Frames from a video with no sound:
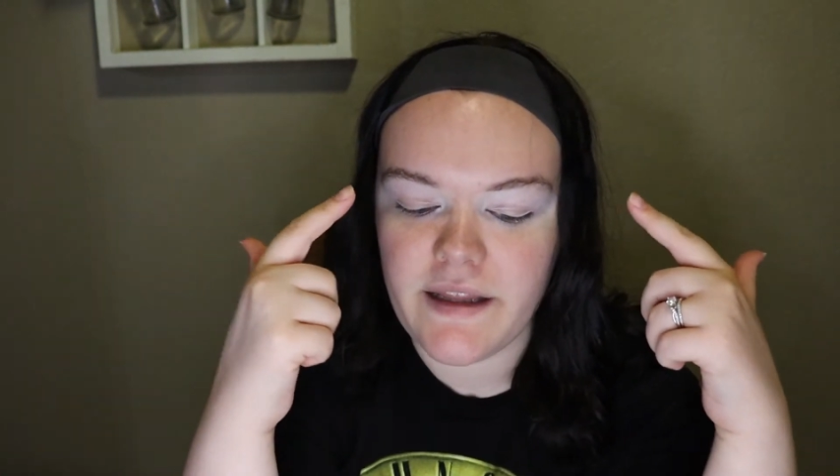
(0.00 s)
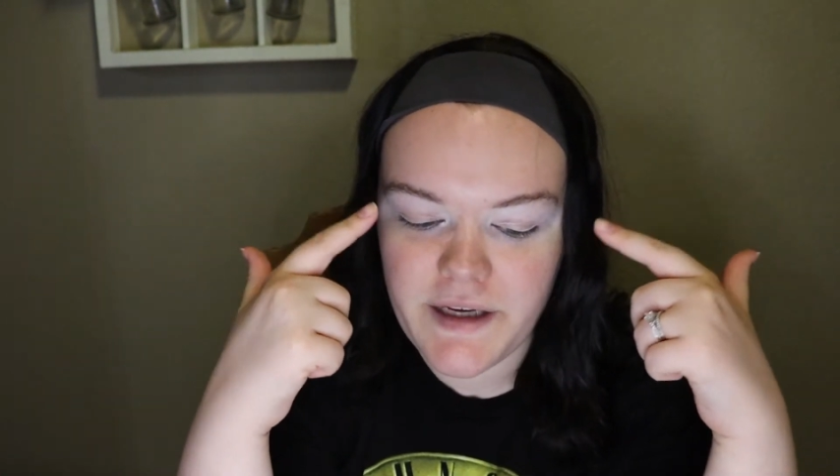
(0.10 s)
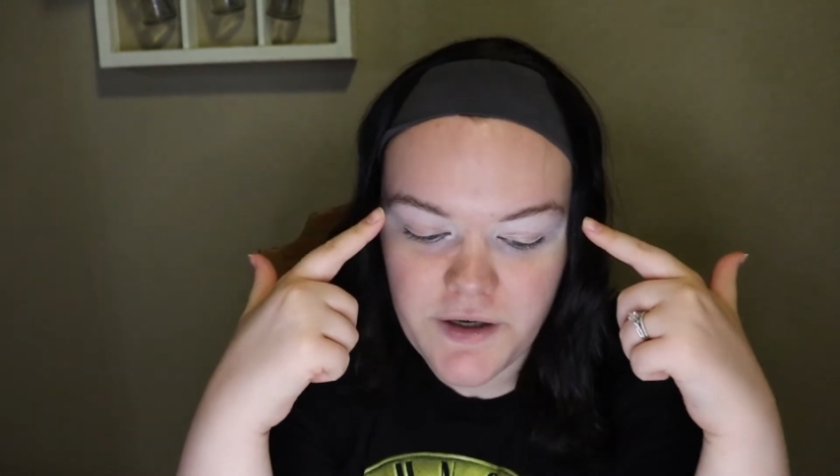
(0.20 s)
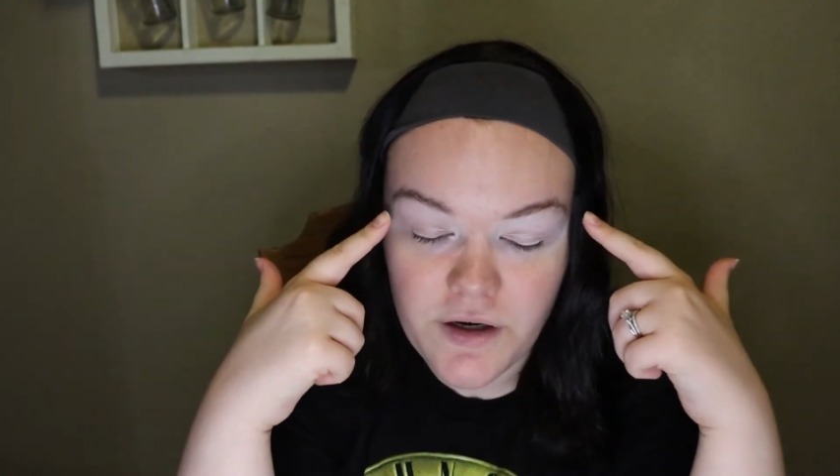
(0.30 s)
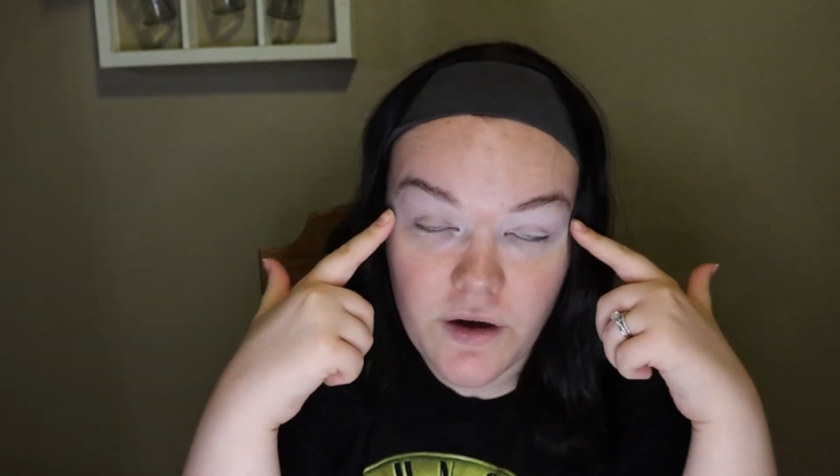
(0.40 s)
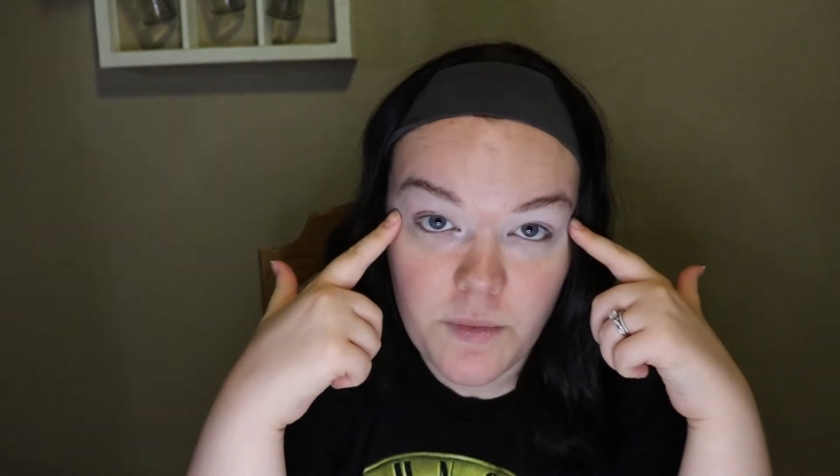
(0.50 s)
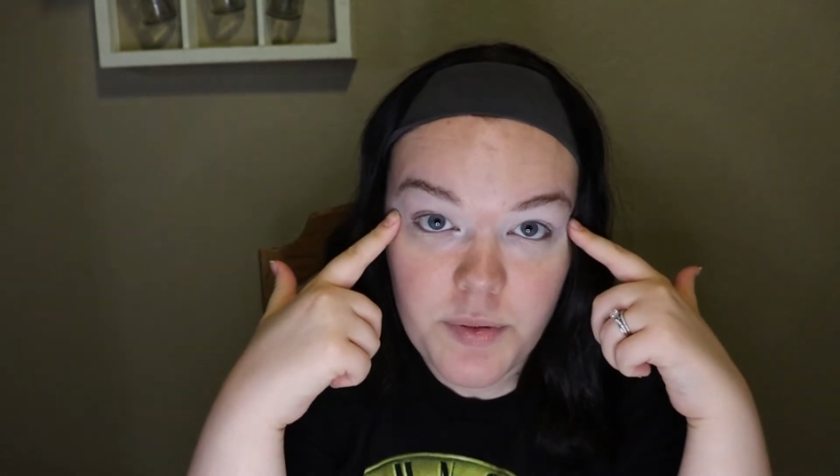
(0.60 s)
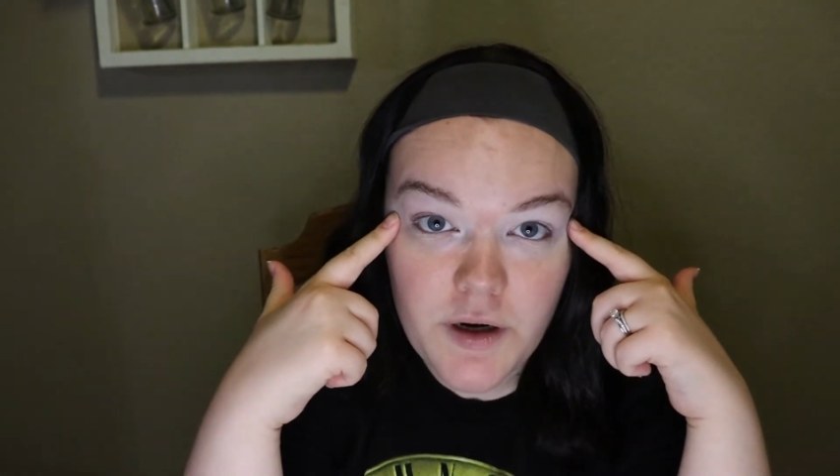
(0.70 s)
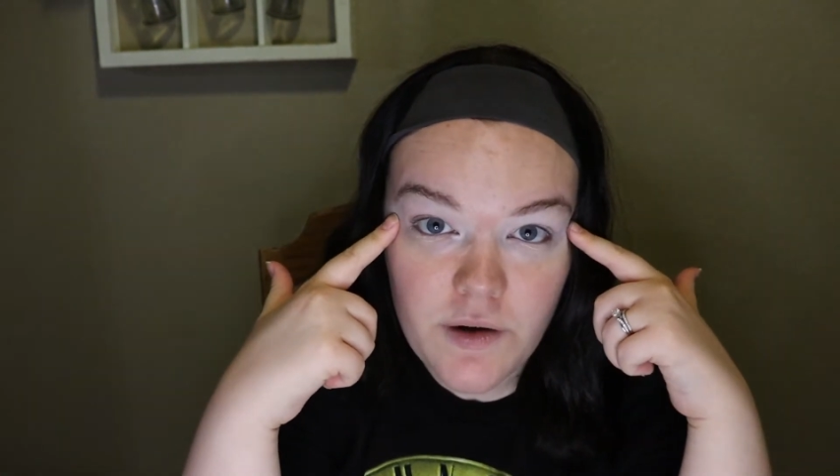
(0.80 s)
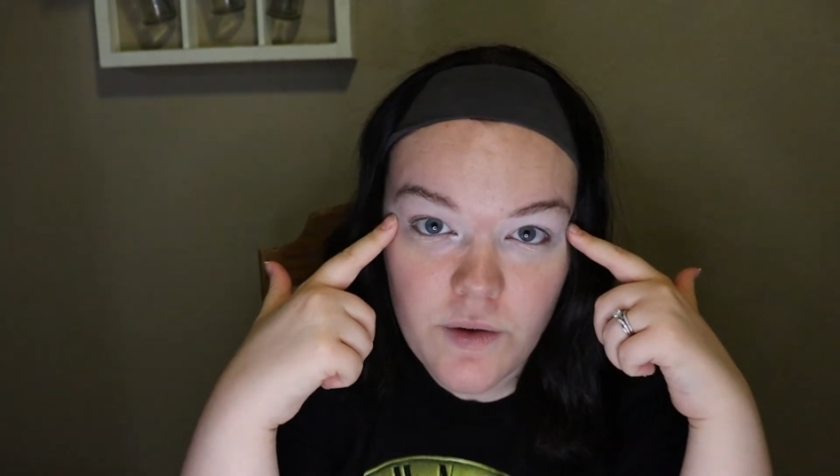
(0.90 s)
LA Girl
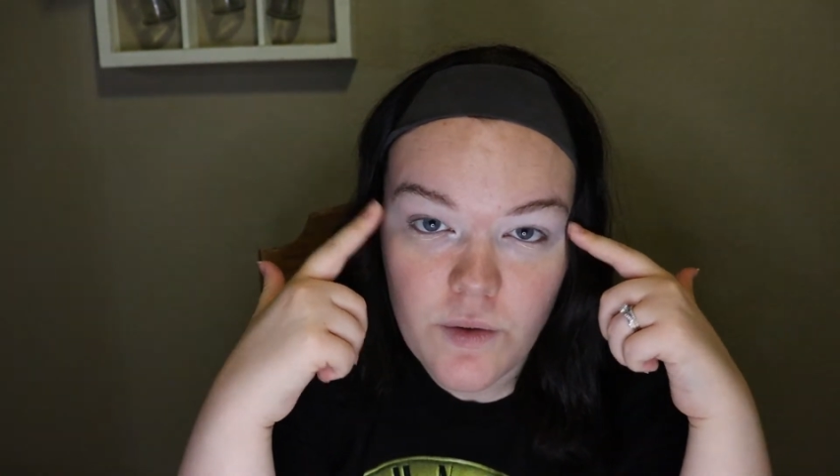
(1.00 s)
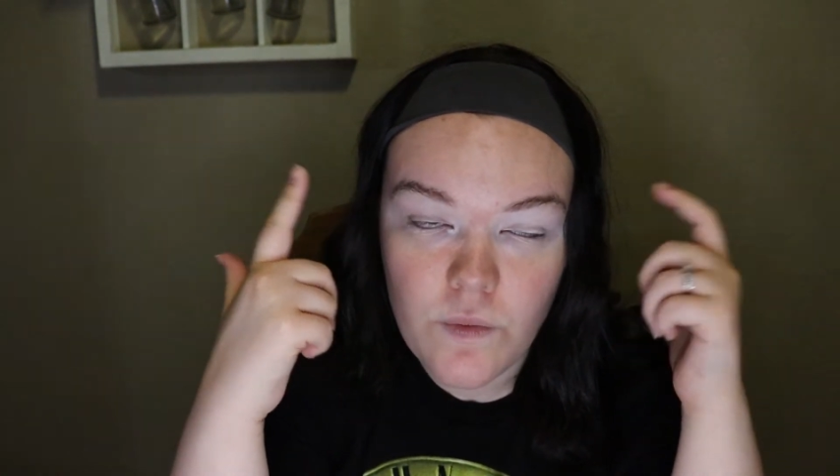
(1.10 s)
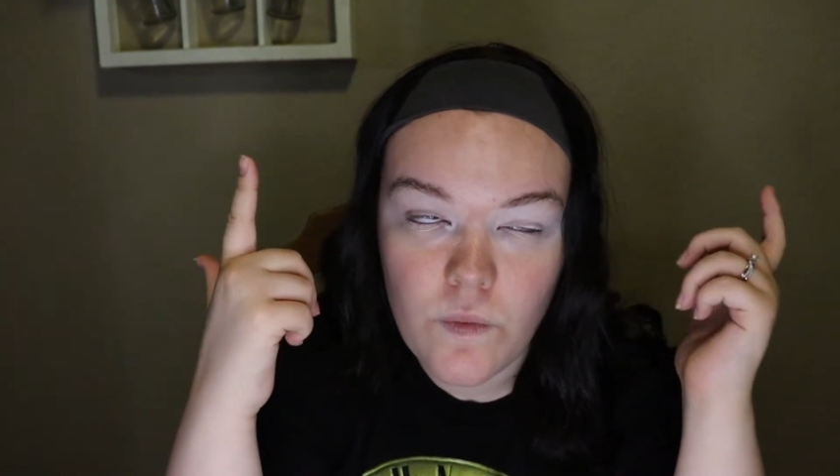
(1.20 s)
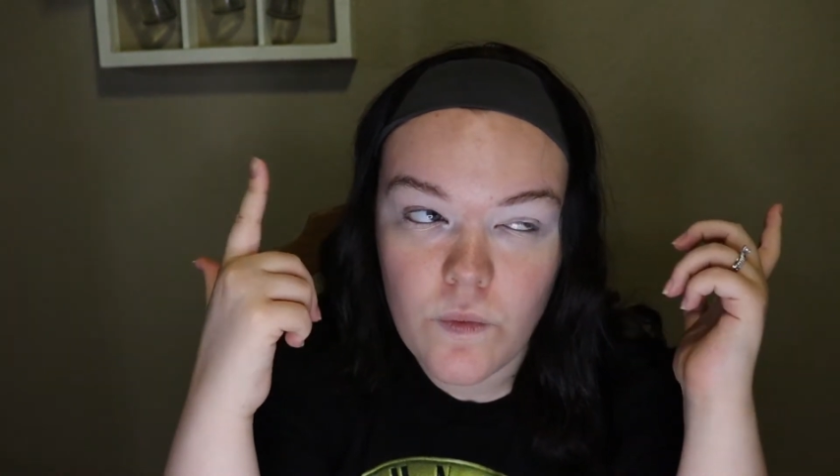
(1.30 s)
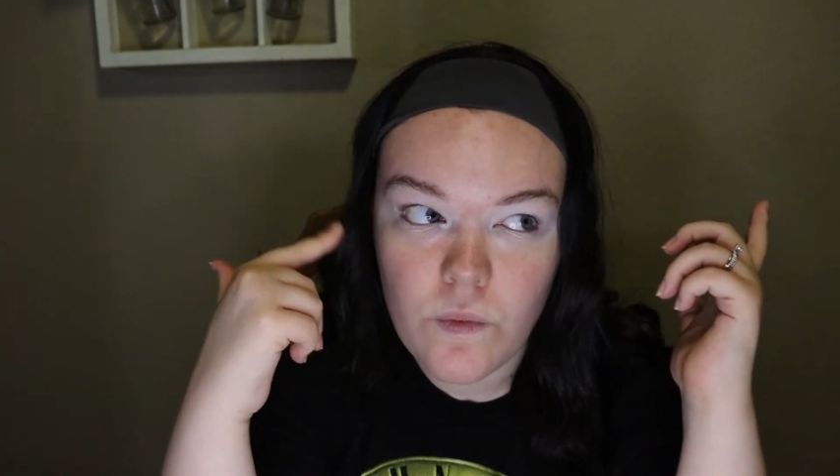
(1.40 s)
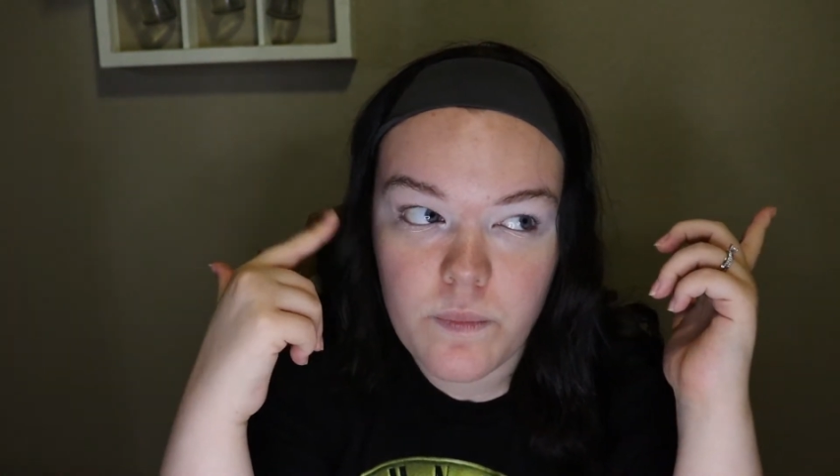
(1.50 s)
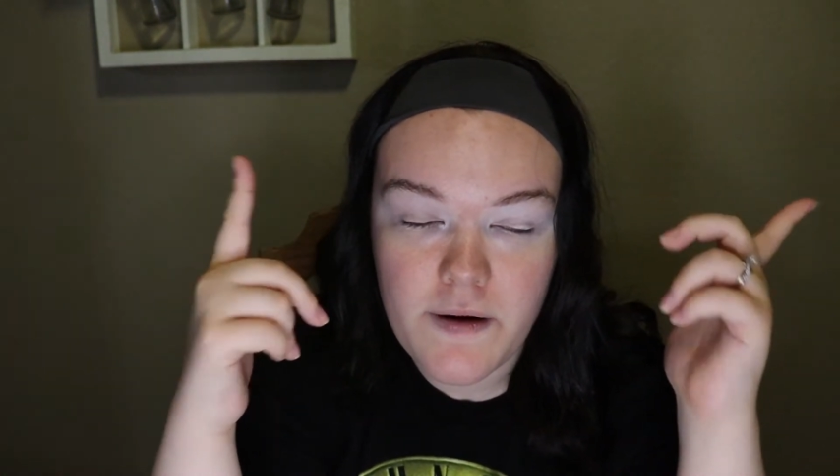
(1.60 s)
Pro